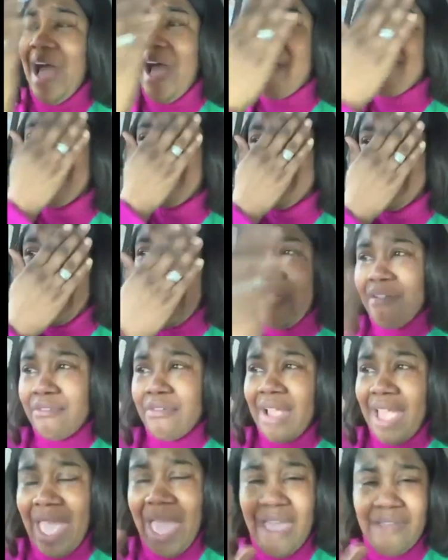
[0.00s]
I've
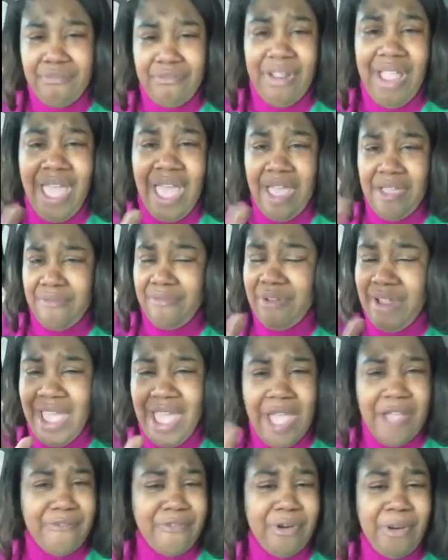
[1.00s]
never
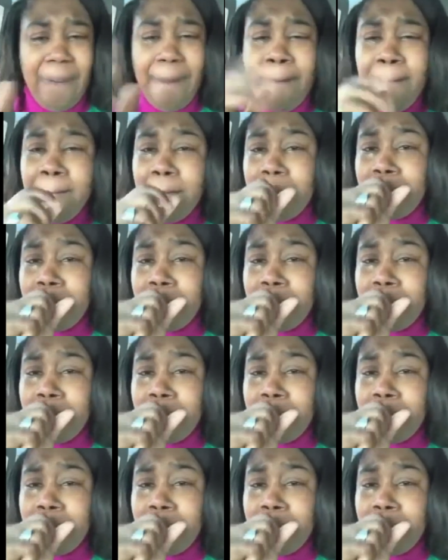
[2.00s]
ever